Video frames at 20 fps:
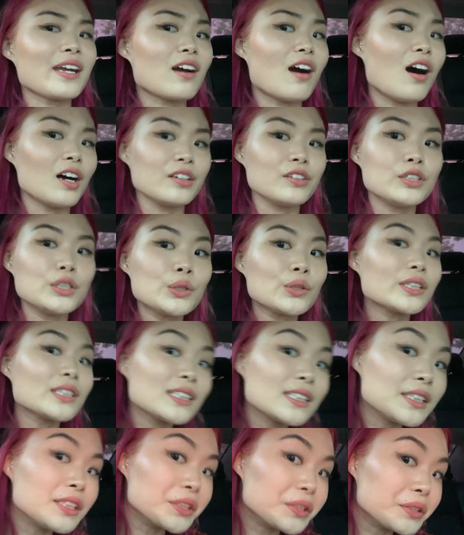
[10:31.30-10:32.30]
contour
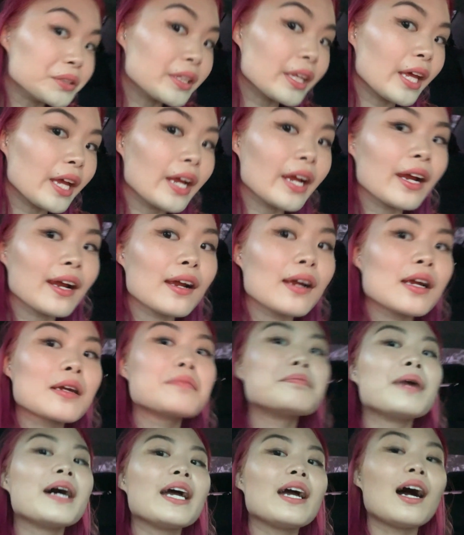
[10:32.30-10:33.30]
is still
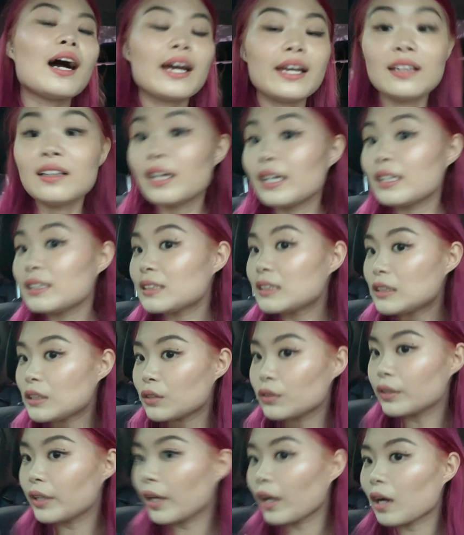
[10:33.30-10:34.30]
there, my highlight's
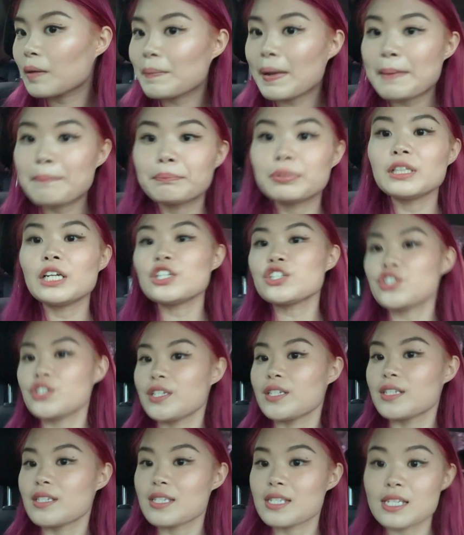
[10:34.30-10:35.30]
still there, my blush
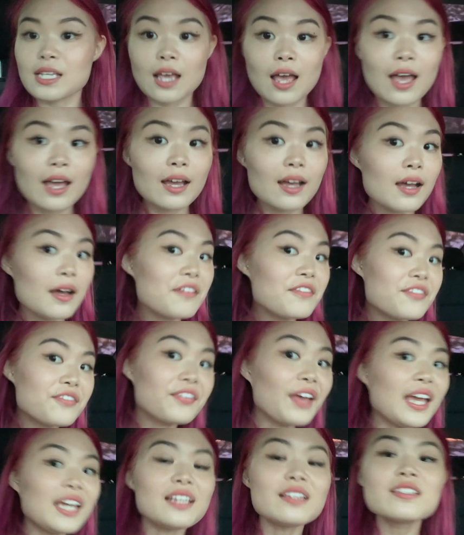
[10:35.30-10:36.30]
is
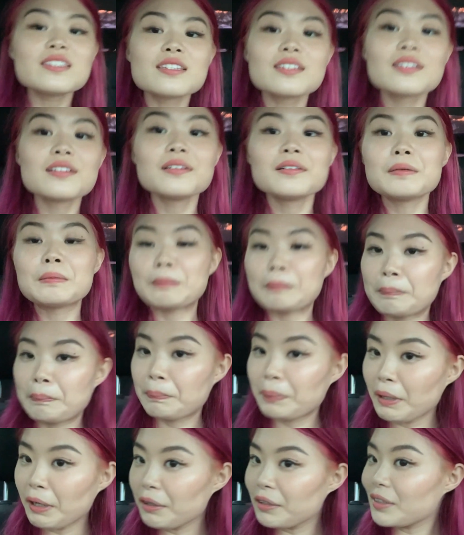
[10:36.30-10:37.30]
faint
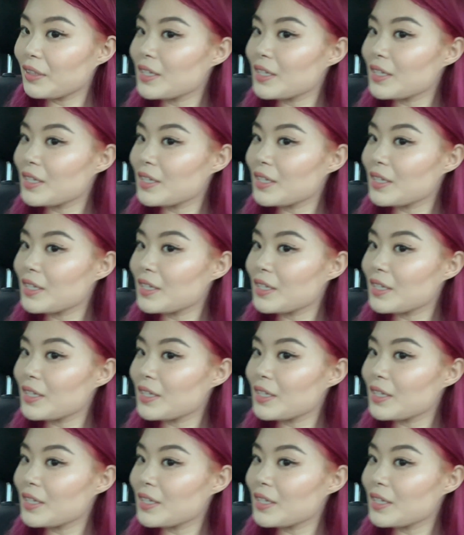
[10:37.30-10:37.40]
but